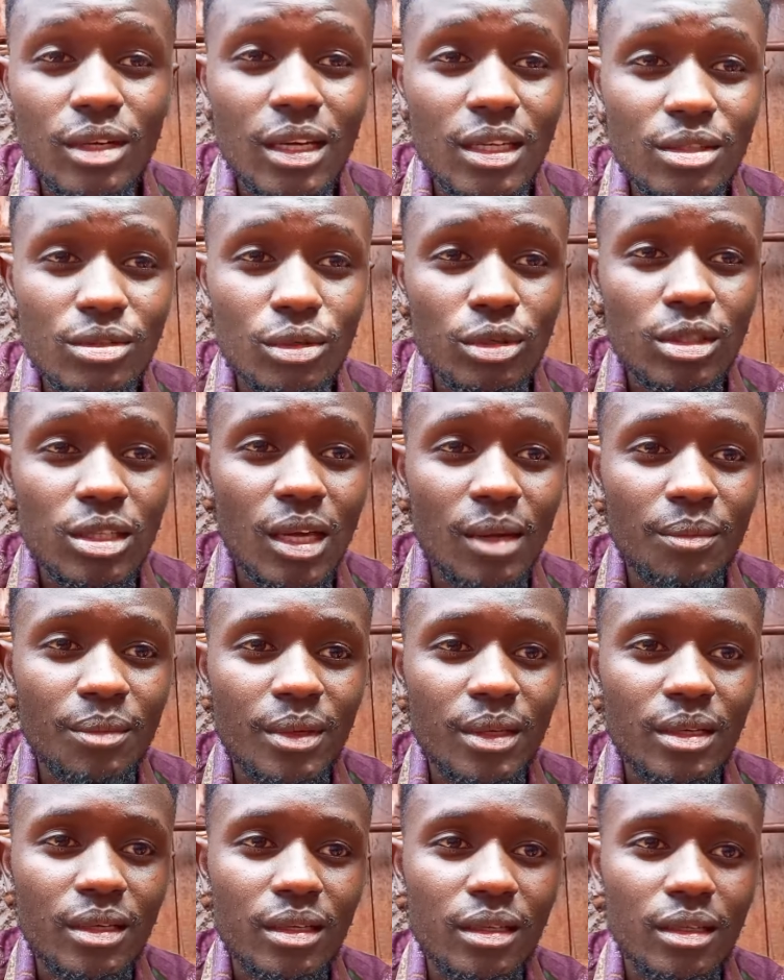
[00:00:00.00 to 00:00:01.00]
guys what
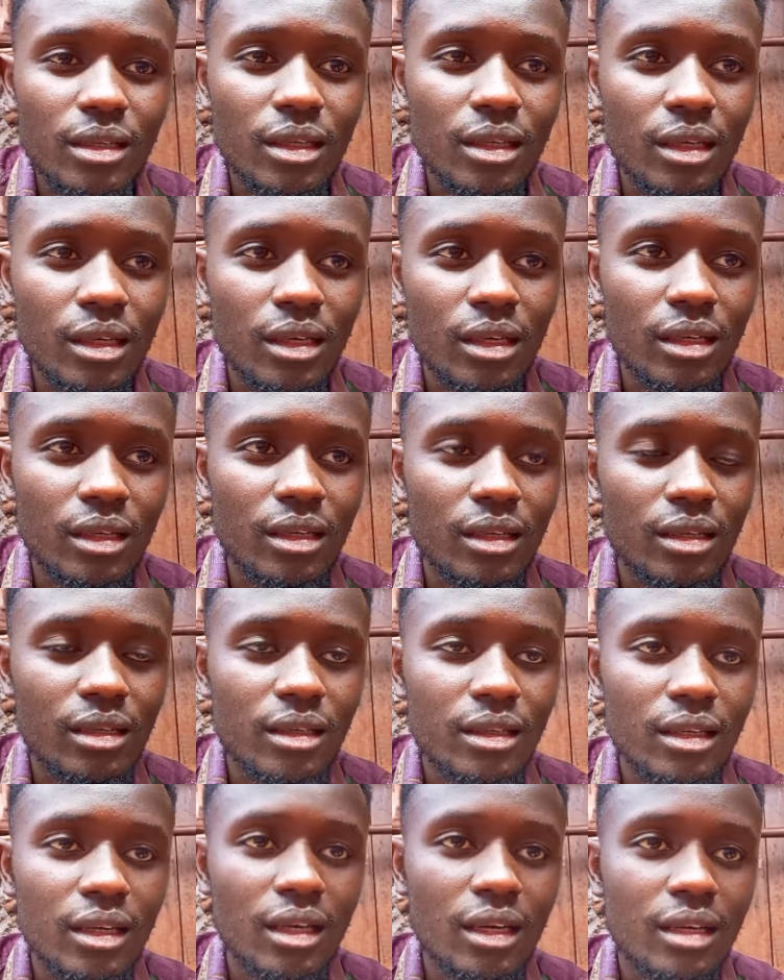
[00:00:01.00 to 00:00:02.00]
happened and
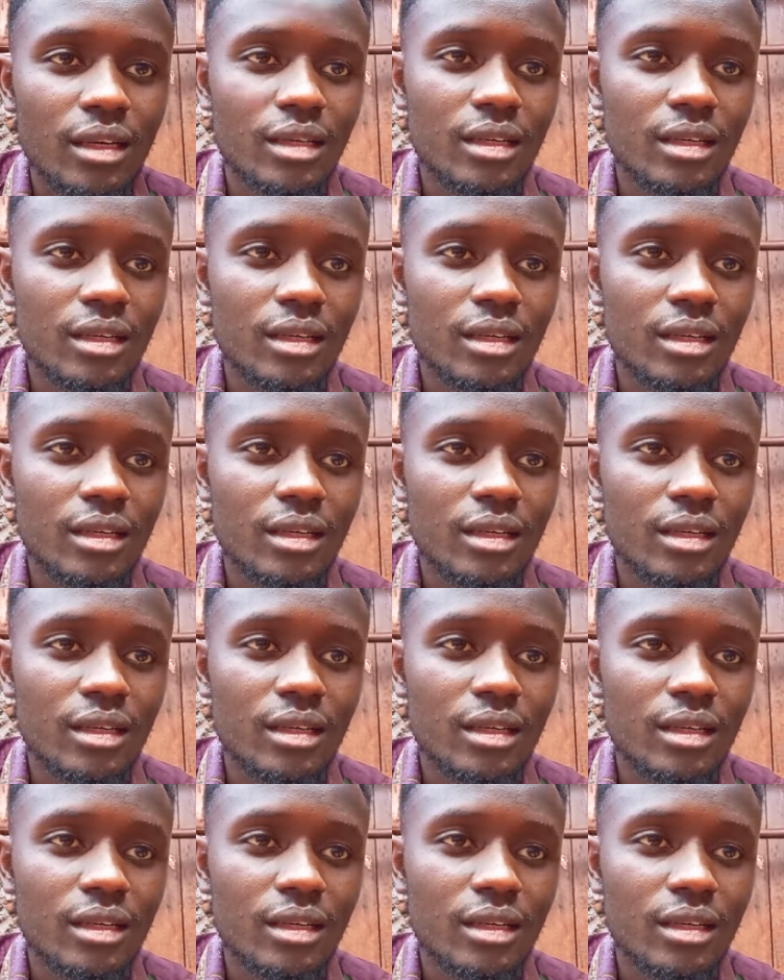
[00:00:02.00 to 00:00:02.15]
yeah.